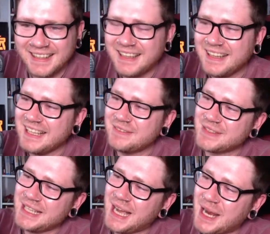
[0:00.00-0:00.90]
Even
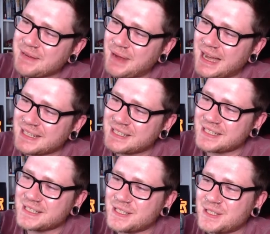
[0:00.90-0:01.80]
the eye patch
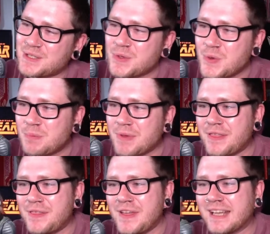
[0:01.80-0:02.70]
is super
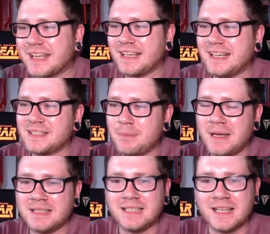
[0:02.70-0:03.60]
thick, and the
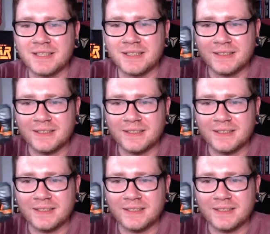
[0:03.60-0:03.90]
bandana